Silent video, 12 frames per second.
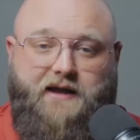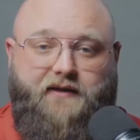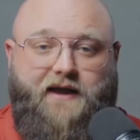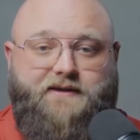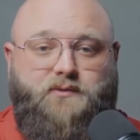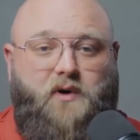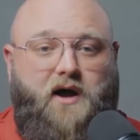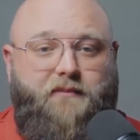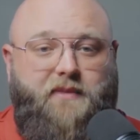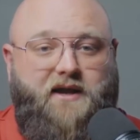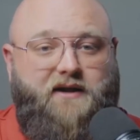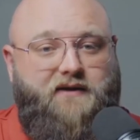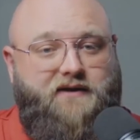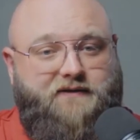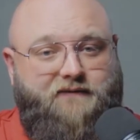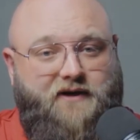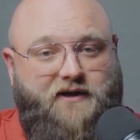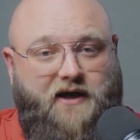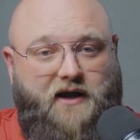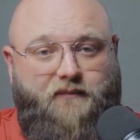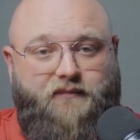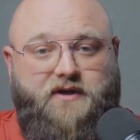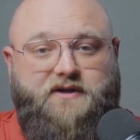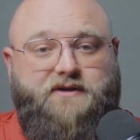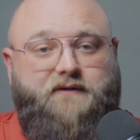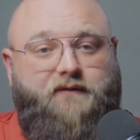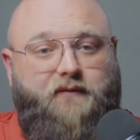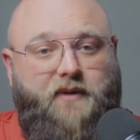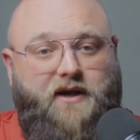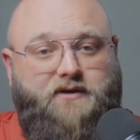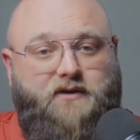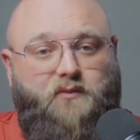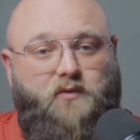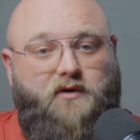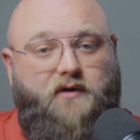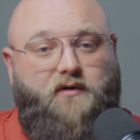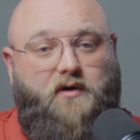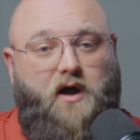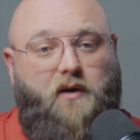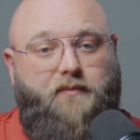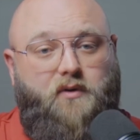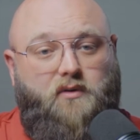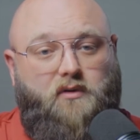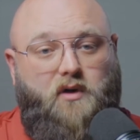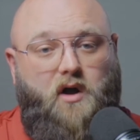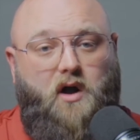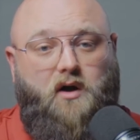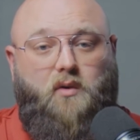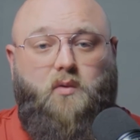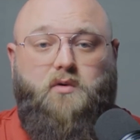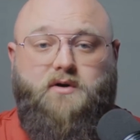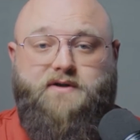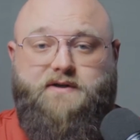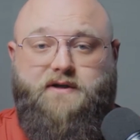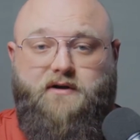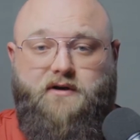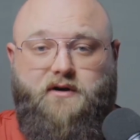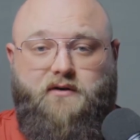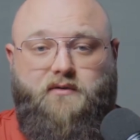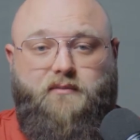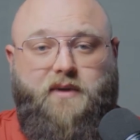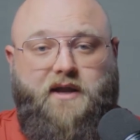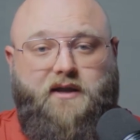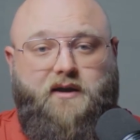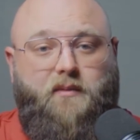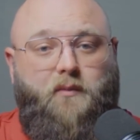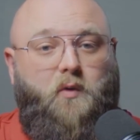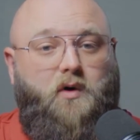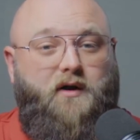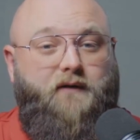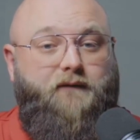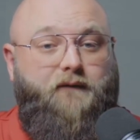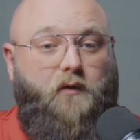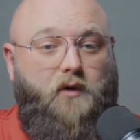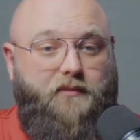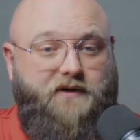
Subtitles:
That's why I'm making this video. This information will either help you along or steer you in making a more informed